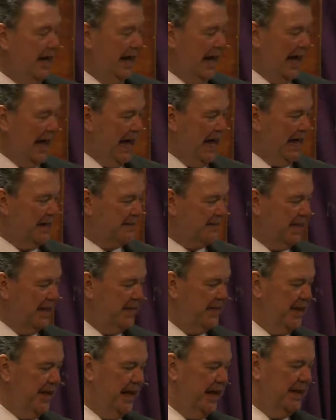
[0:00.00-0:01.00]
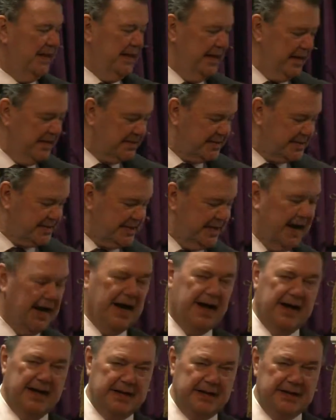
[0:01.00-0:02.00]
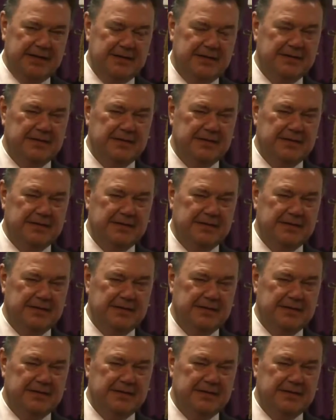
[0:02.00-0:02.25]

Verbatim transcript: how is he then his son?